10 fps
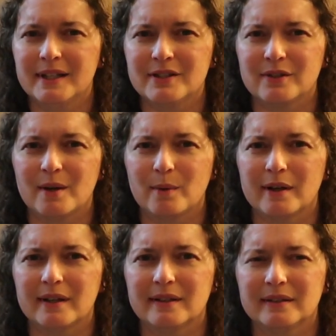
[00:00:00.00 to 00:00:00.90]
So I
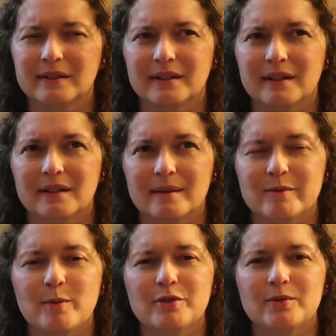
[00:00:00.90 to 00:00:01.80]
work, I'm
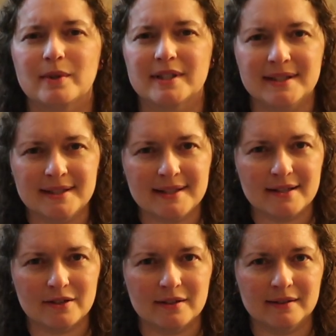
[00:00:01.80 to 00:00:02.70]
supposed to work six
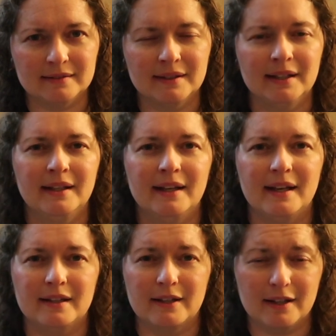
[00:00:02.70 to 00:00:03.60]
days on
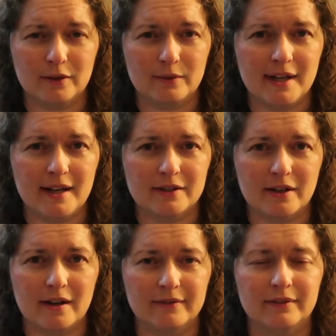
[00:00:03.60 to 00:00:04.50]
and then get three days
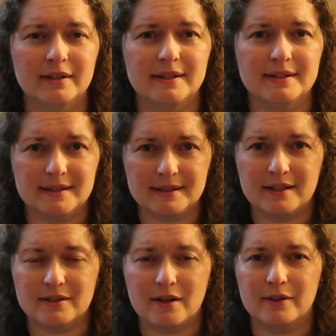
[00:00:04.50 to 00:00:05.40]
off, six
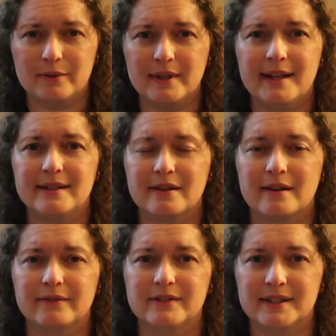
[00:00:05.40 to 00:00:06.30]
days on, three days
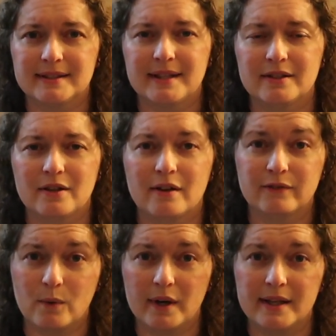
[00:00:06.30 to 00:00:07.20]
off, six days on,
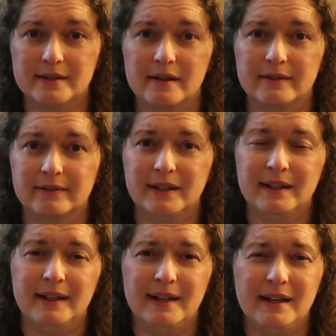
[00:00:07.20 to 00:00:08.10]
four days off.
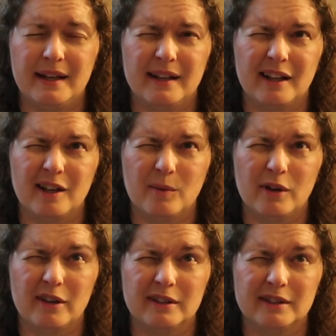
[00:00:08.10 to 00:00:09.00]
And I
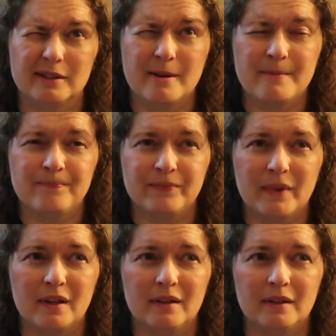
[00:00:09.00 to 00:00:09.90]
worked,
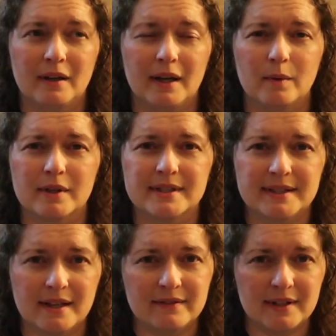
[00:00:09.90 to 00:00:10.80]
I worked
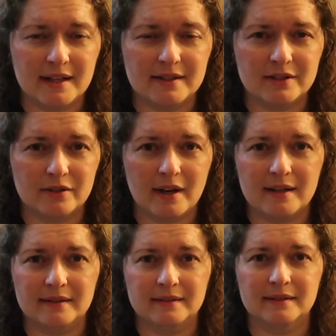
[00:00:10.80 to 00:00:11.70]
seven days
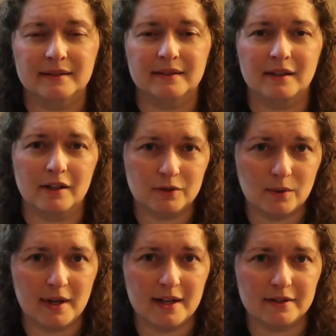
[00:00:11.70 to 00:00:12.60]
straight, got
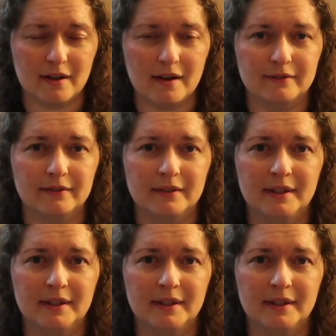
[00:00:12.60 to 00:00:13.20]
two days off.